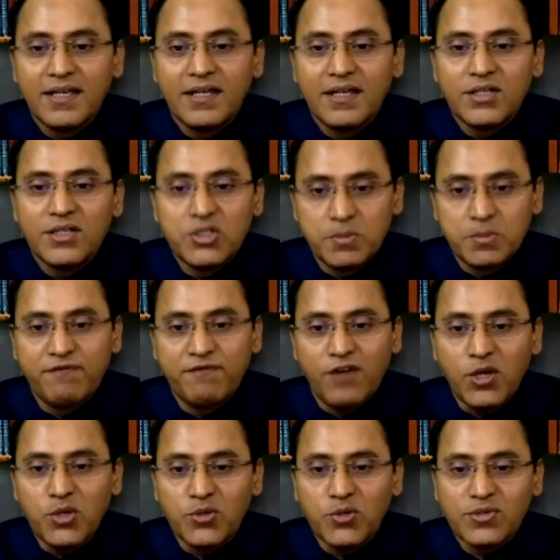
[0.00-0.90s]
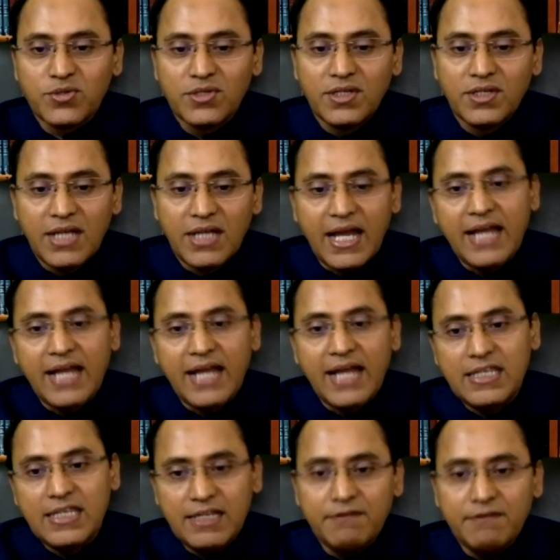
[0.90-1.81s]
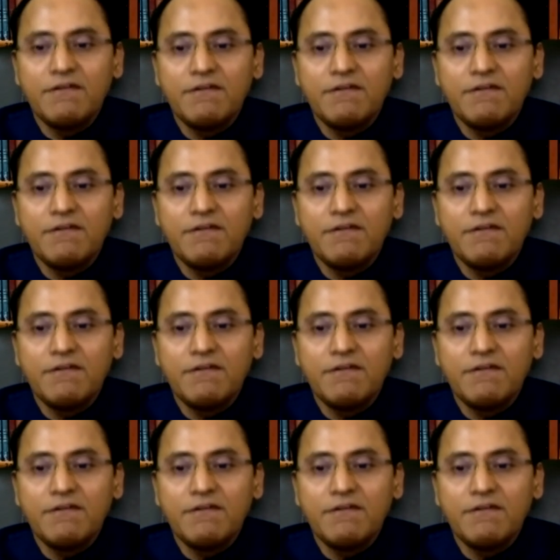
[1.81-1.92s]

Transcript: to be followed. And even when